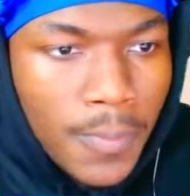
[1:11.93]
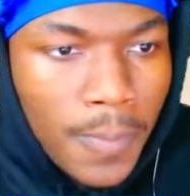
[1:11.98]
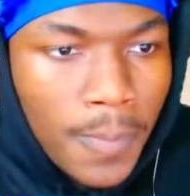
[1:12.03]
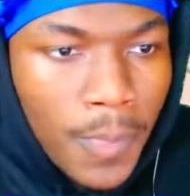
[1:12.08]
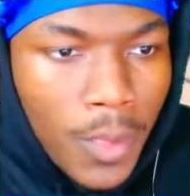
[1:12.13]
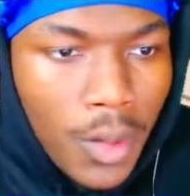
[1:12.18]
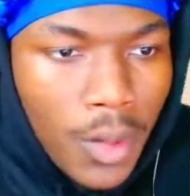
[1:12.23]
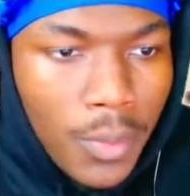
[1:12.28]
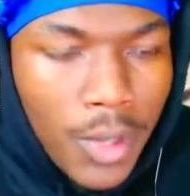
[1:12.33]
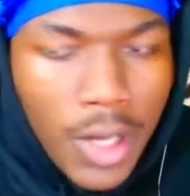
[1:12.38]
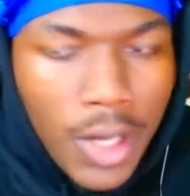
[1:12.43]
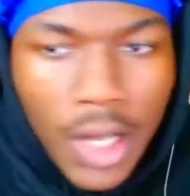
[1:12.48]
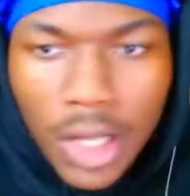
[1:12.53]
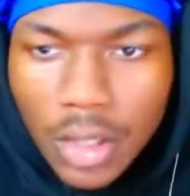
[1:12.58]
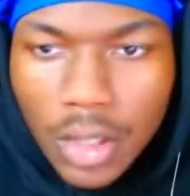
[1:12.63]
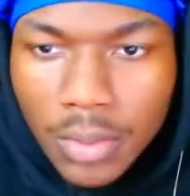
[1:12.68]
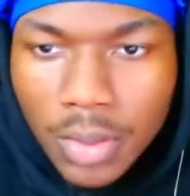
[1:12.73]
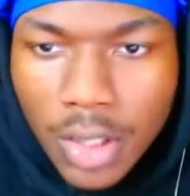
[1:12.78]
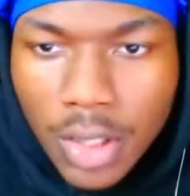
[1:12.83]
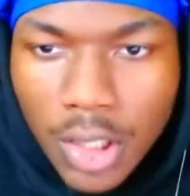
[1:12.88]
screen. Oh my God,
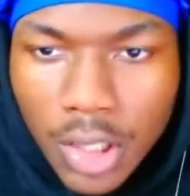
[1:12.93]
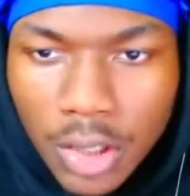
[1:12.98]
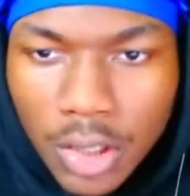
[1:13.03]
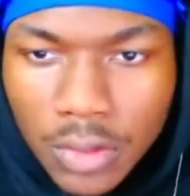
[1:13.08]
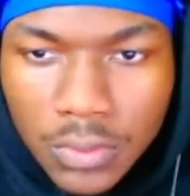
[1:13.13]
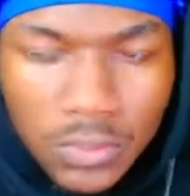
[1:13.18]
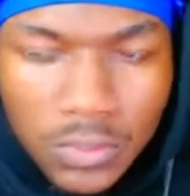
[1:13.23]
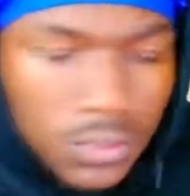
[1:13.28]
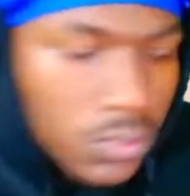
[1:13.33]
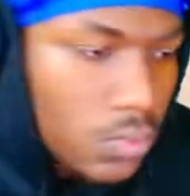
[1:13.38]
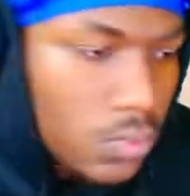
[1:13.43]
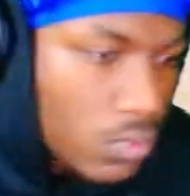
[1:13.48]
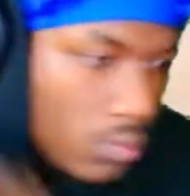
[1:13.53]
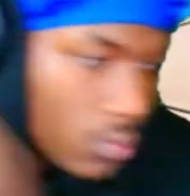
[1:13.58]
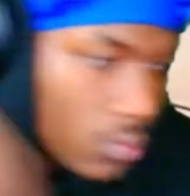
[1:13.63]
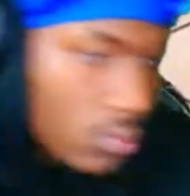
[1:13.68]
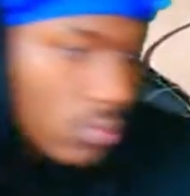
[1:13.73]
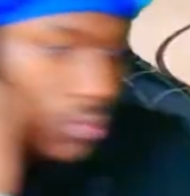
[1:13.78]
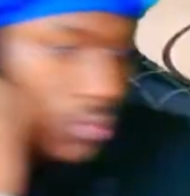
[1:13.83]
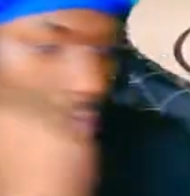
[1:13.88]
LeBron. A three.
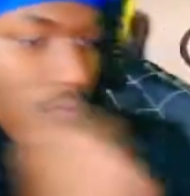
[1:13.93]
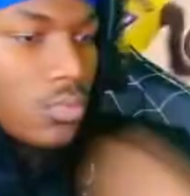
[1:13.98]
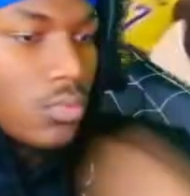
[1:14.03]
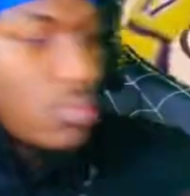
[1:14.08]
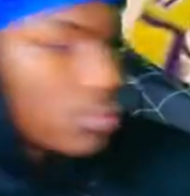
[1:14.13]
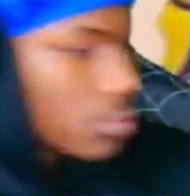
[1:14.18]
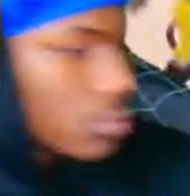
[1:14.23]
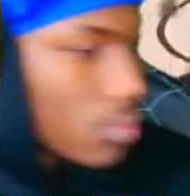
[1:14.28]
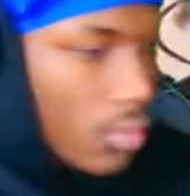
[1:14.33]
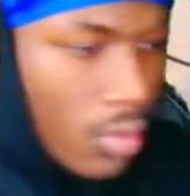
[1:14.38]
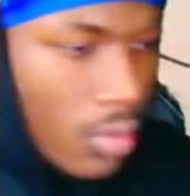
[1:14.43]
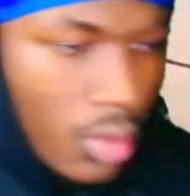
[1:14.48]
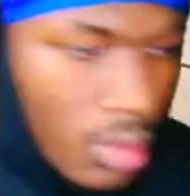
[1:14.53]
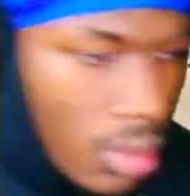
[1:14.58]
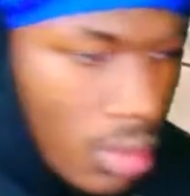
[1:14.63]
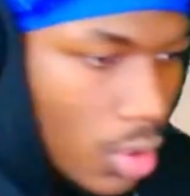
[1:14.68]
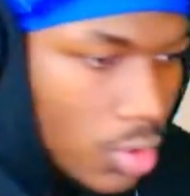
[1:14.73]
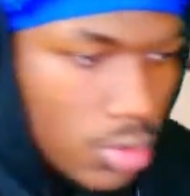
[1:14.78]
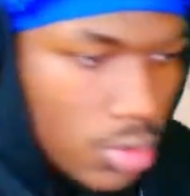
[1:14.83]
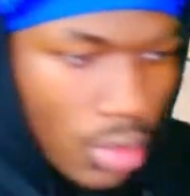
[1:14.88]

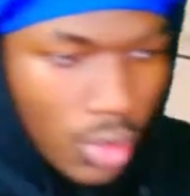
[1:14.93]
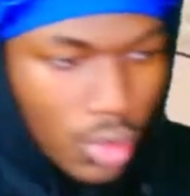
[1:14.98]
He's starting